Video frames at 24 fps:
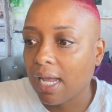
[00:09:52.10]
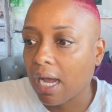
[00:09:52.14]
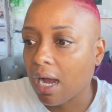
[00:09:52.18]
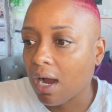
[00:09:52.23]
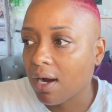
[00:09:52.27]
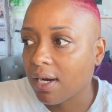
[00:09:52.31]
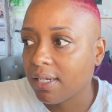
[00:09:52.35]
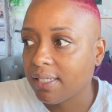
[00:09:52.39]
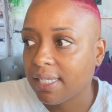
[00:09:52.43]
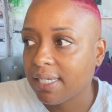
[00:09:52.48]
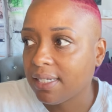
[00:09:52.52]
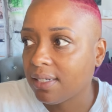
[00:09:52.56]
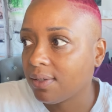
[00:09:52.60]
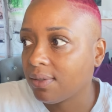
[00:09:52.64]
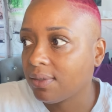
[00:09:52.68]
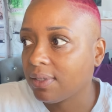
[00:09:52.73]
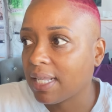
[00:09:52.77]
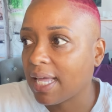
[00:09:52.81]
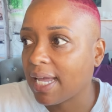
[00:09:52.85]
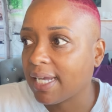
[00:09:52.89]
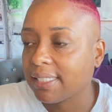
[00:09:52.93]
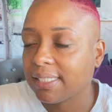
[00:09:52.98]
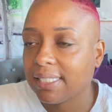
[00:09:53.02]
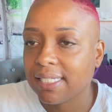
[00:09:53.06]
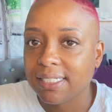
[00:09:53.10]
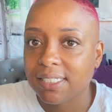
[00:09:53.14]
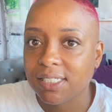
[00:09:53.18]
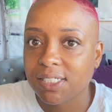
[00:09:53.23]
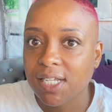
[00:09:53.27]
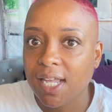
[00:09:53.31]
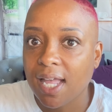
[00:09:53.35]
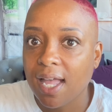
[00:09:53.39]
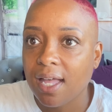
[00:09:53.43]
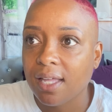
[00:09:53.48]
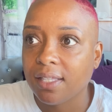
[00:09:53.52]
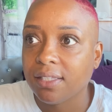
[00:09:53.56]
Or they don't like their
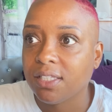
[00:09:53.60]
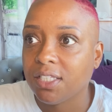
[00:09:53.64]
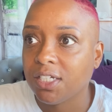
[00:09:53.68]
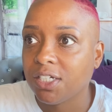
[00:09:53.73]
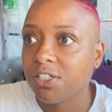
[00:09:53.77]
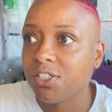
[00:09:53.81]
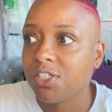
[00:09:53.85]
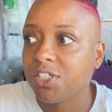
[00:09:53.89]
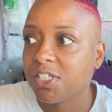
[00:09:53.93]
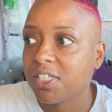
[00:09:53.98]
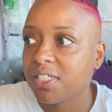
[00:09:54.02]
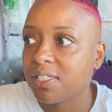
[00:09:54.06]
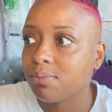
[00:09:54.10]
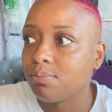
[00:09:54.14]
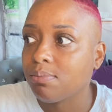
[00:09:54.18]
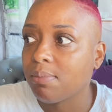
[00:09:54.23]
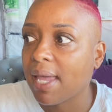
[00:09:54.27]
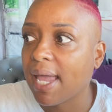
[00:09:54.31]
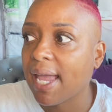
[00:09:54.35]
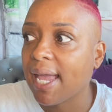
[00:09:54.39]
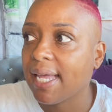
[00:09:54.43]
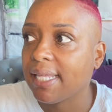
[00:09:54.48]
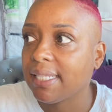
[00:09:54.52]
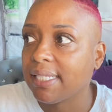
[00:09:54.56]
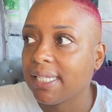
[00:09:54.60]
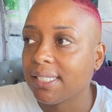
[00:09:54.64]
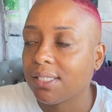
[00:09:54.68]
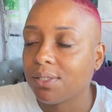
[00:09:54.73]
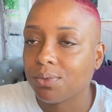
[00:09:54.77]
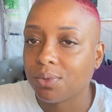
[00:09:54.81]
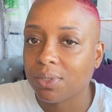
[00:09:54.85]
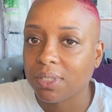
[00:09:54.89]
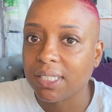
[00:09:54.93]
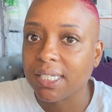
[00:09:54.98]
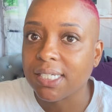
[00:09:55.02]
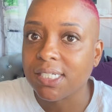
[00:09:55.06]
child. They're just mad that
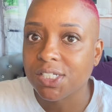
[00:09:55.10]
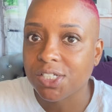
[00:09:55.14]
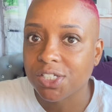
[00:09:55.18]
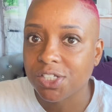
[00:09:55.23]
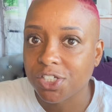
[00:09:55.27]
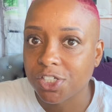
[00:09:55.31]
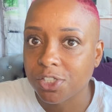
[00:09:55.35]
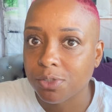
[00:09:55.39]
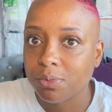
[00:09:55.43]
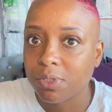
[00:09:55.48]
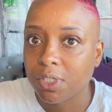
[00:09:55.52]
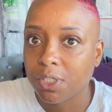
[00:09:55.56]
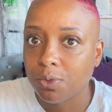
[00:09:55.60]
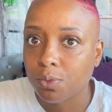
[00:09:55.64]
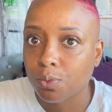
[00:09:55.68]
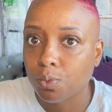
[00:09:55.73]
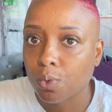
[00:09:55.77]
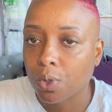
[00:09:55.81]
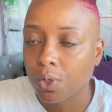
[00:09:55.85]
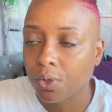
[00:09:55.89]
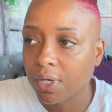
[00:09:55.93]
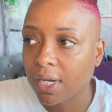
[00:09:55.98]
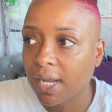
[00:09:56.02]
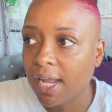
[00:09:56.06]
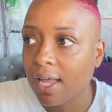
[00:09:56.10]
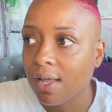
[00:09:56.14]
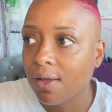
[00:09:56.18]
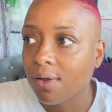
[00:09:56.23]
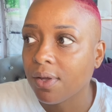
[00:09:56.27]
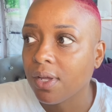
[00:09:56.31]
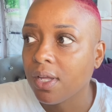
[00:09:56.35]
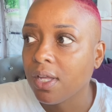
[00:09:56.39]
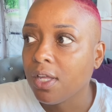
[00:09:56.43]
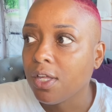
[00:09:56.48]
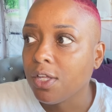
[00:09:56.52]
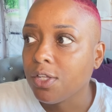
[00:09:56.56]
the relationship didn't work
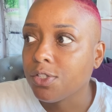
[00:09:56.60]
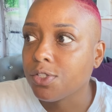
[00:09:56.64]
out.